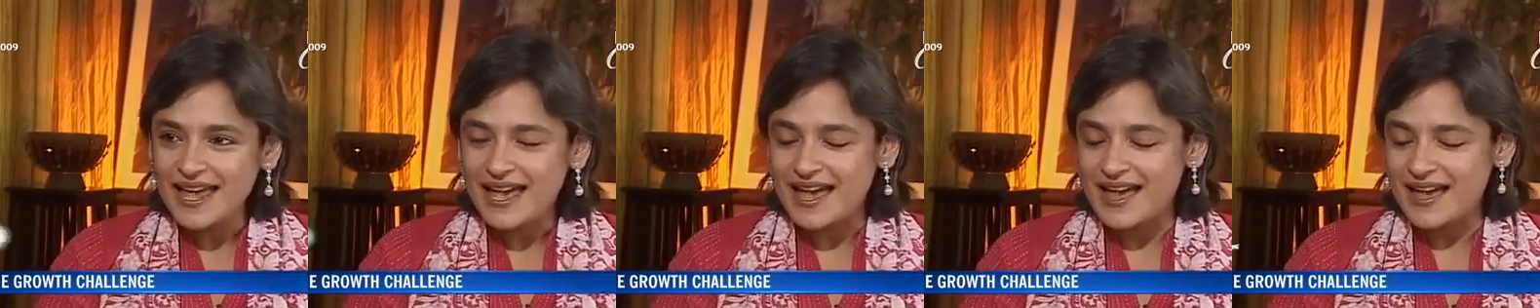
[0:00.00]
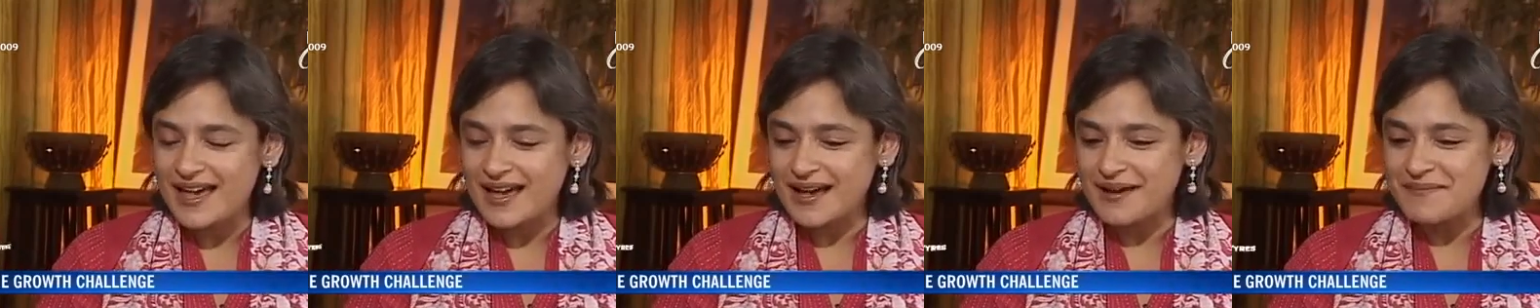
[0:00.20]

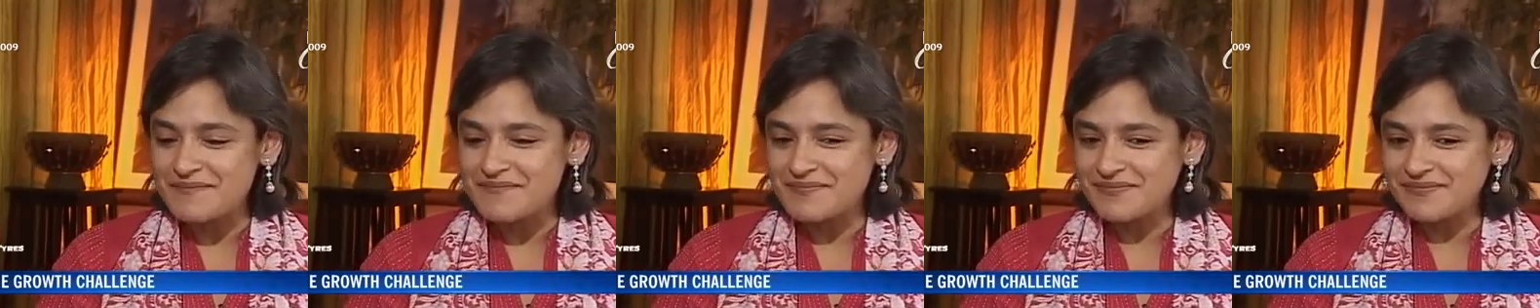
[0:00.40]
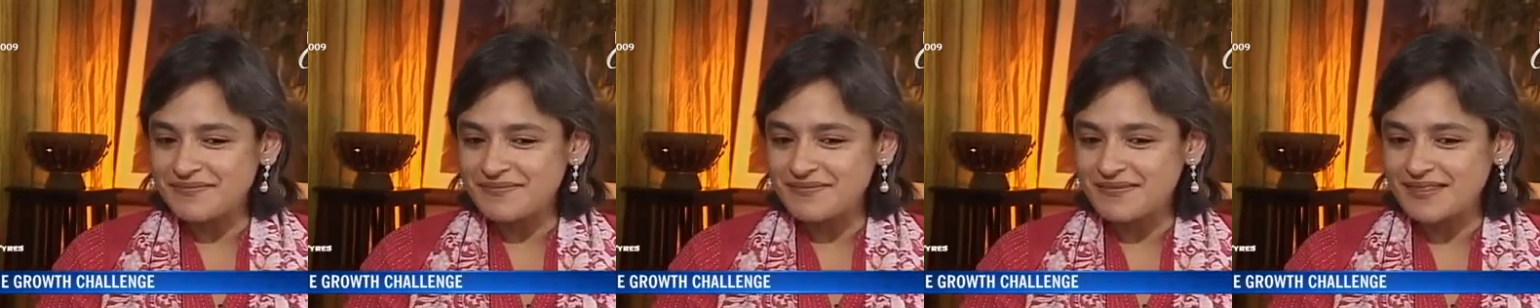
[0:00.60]

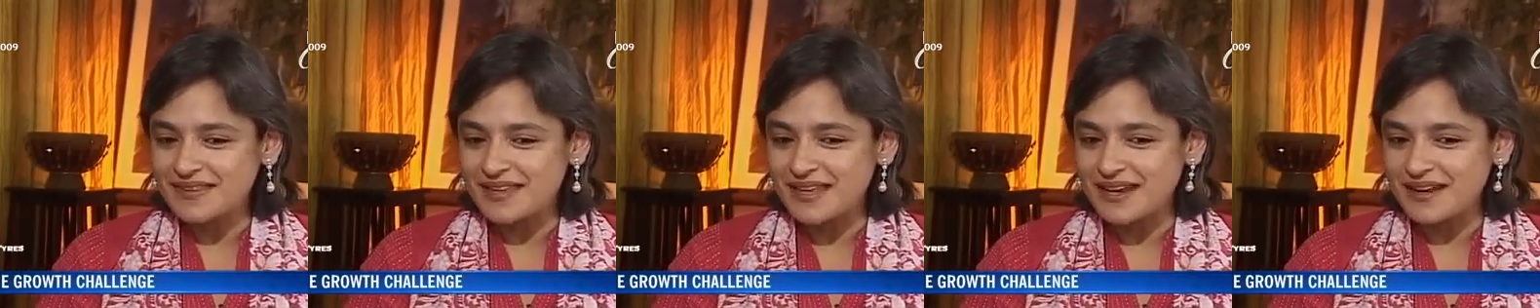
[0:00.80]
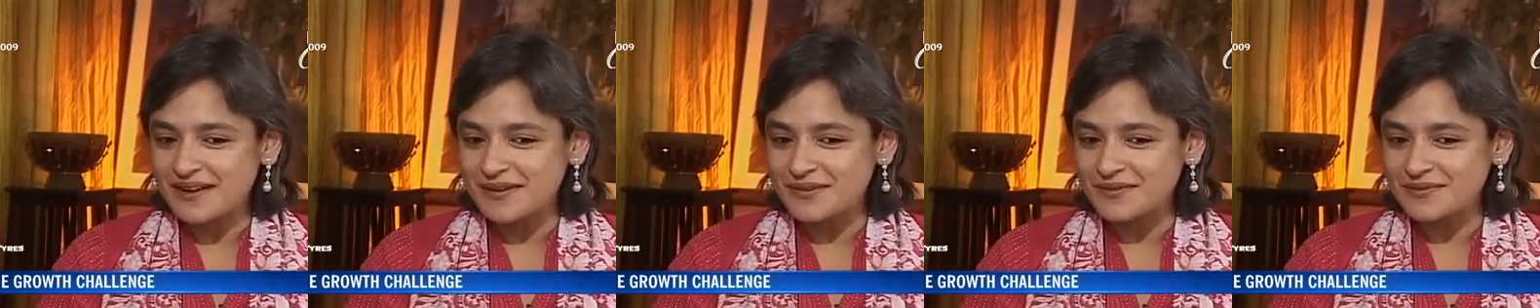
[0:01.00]

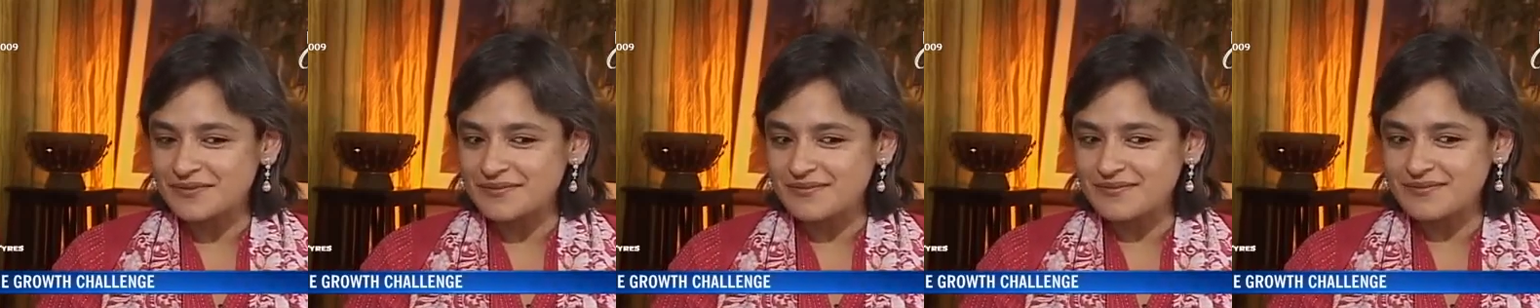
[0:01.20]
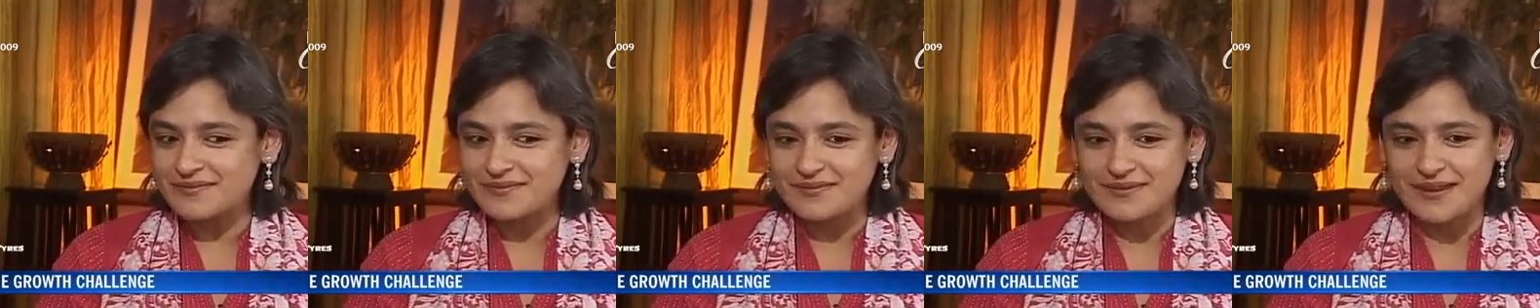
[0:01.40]

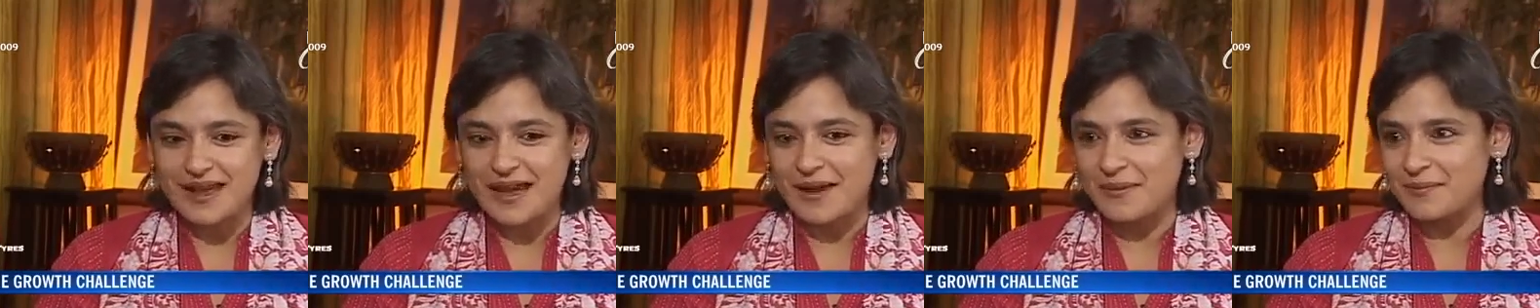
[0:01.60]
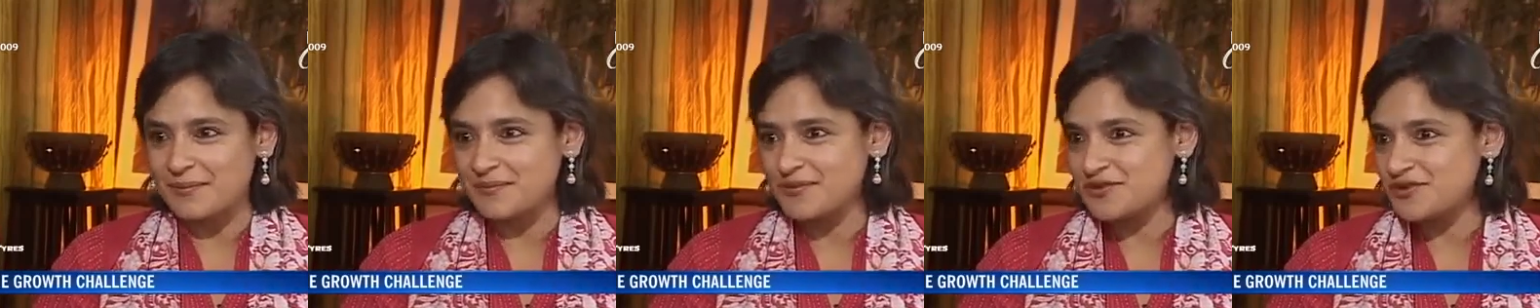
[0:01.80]

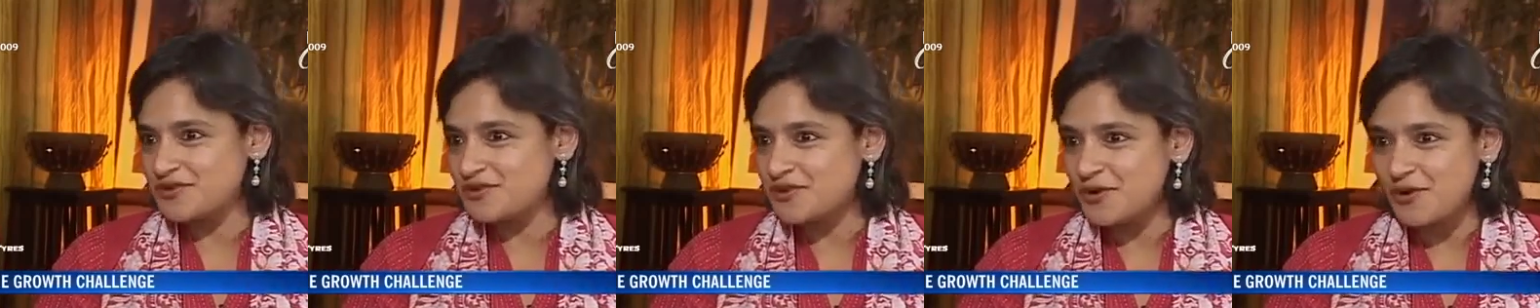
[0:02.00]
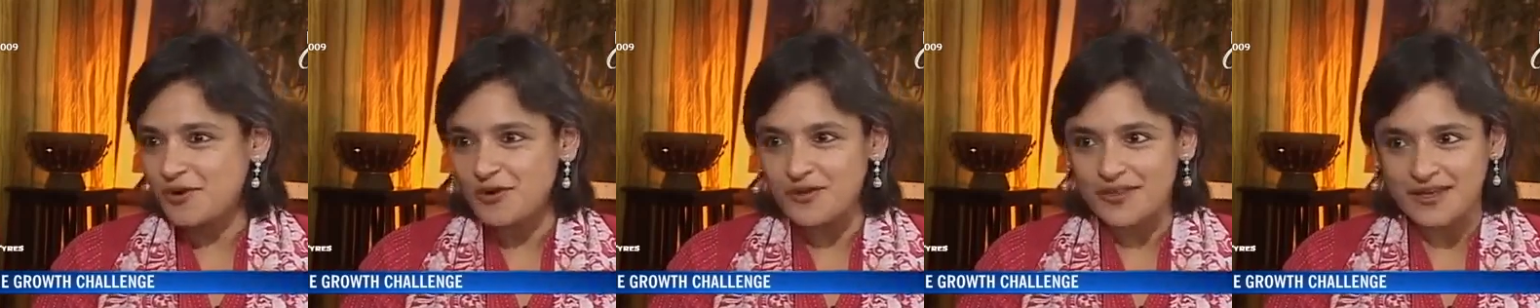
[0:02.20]
I'm
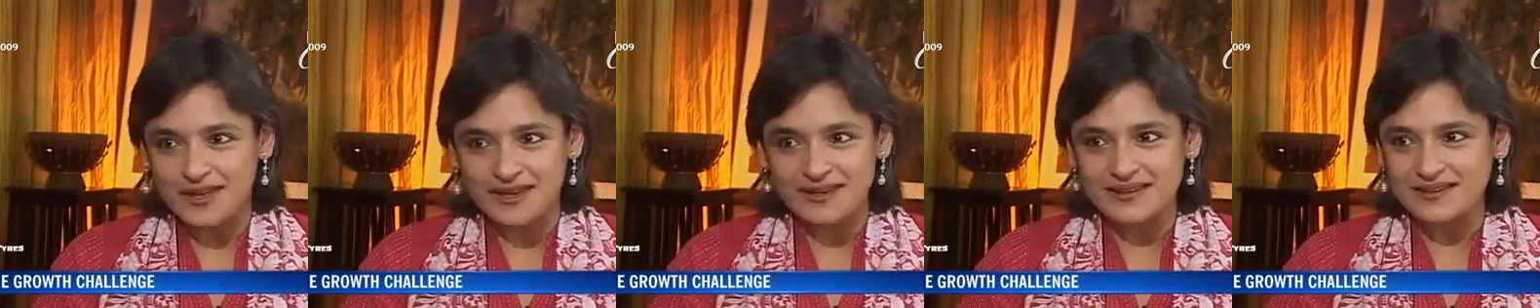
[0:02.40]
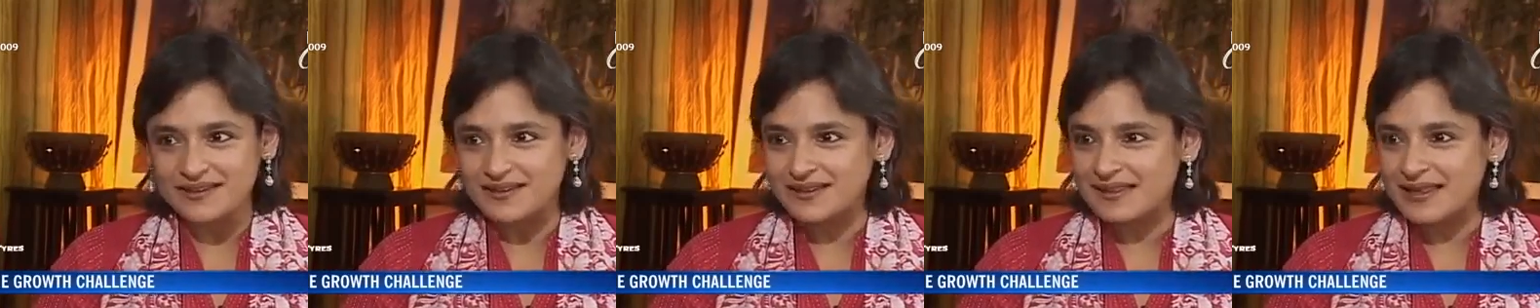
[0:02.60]
sure
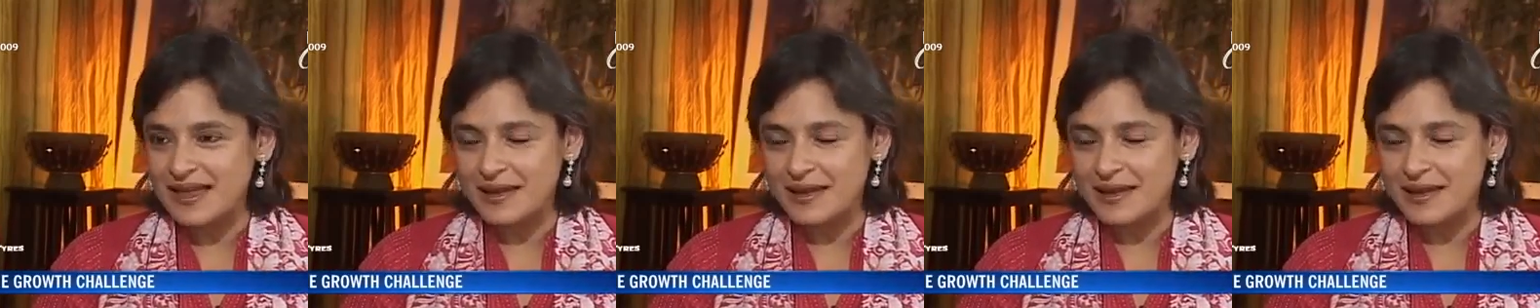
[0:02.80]
that